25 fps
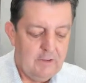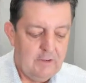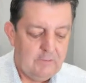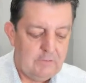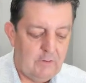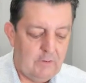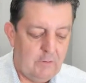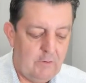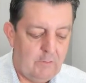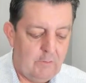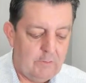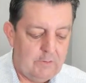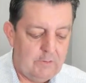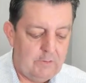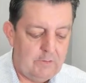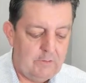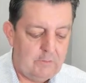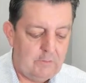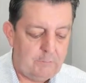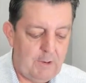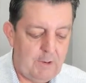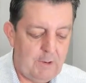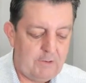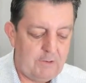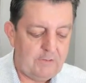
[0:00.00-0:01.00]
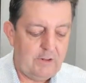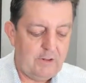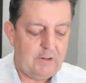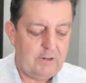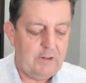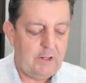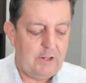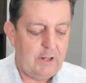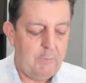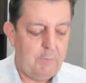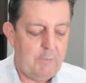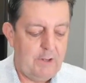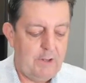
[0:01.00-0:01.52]
So you just basically
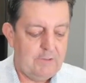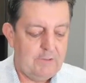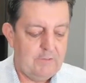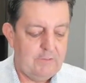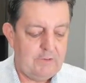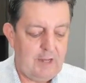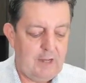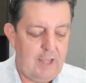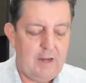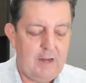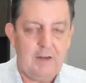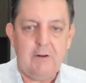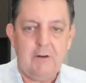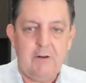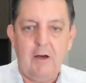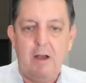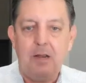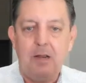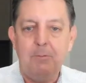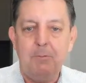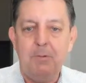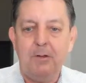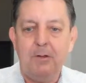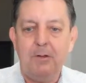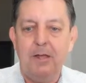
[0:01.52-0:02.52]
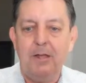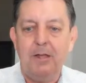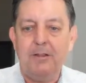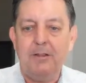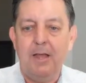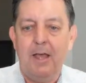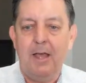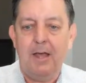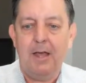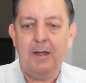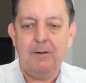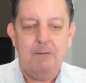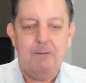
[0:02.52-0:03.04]
click a button, scan a document like
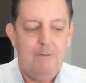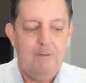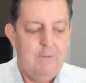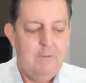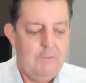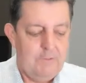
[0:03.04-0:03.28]
that,